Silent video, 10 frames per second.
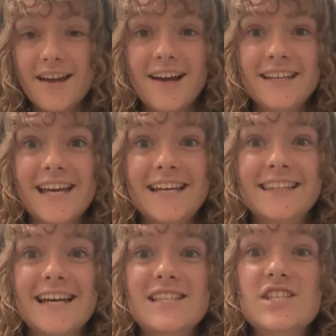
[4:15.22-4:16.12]
Again,
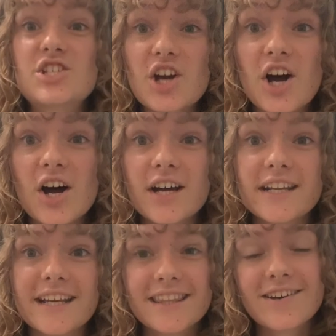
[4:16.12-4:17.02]
that's John
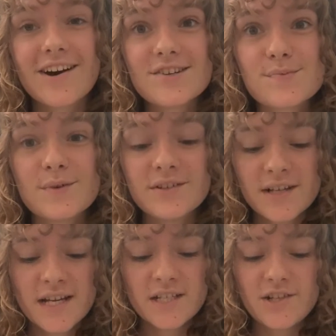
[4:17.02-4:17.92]
in the Gospel,
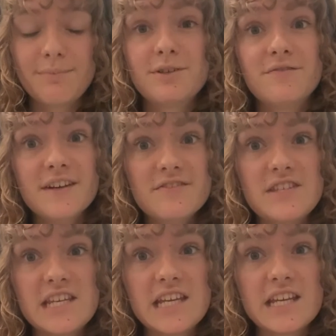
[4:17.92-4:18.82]
chapter
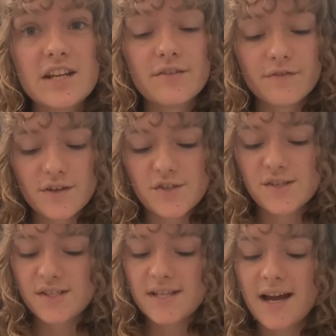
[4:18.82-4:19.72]
15,
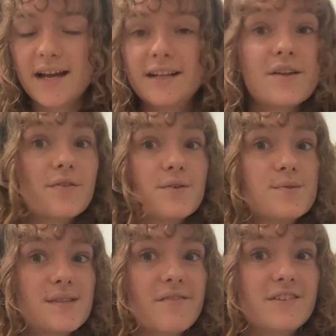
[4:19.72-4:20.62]
verses 9 through
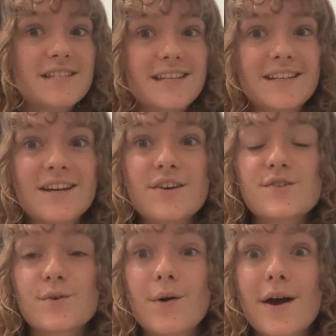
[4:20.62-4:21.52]
17.
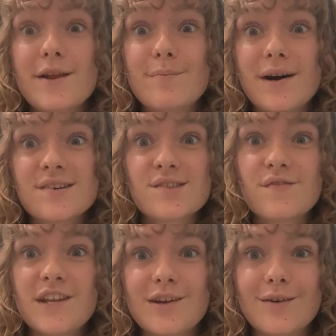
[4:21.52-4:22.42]
So go ahead and pause the
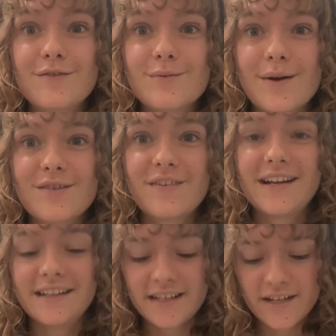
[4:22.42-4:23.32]
video if you want to
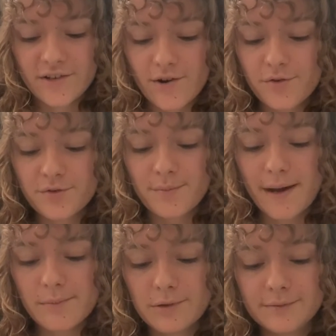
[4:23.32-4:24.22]
find it in your own
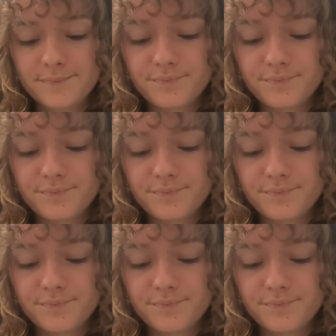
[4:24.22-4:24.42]
Bible.